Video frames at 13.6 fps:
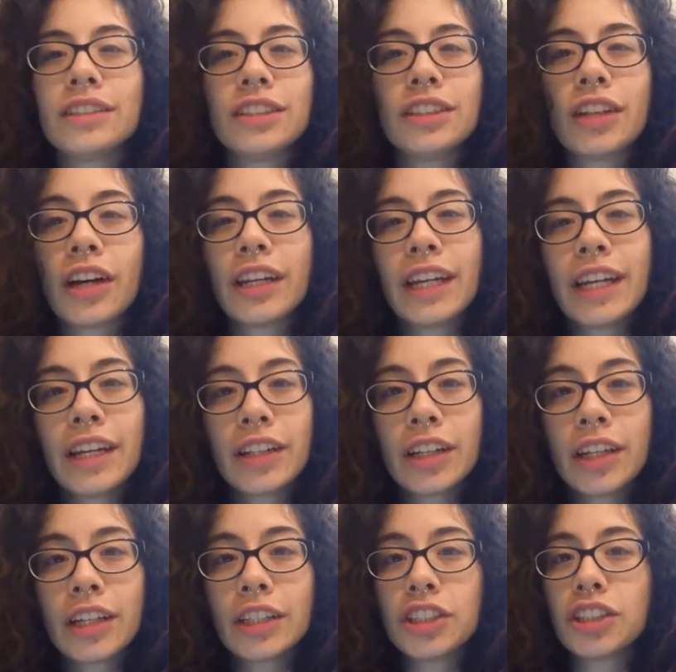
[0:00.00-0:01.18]
She taught
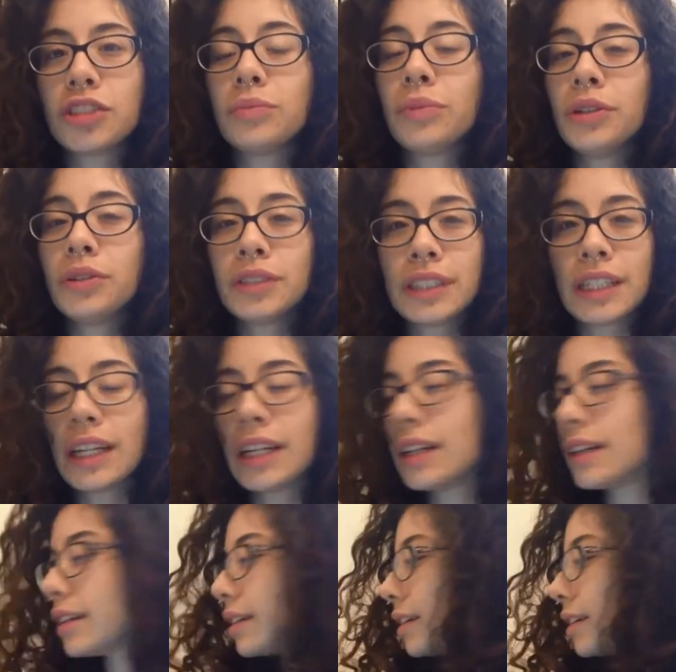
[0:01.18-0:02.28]
English, music,